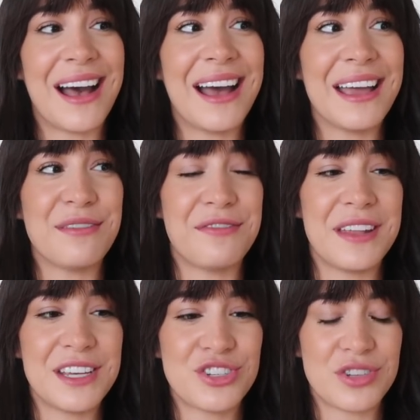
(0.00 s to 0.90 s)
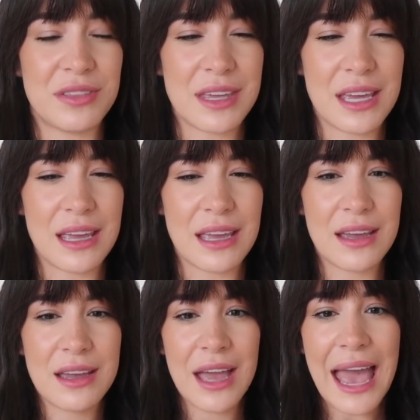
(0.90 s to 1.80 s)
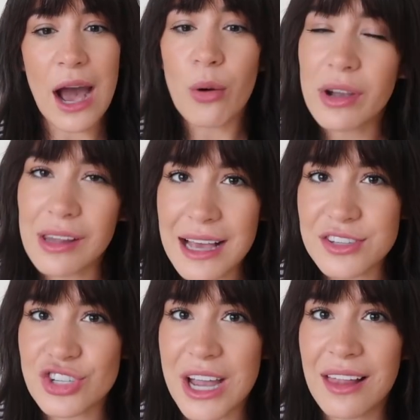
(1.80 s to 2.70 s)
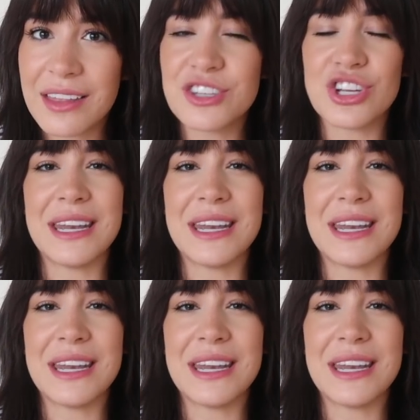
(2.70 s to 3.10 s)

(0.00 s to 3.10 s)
I finished the hourglass challenge,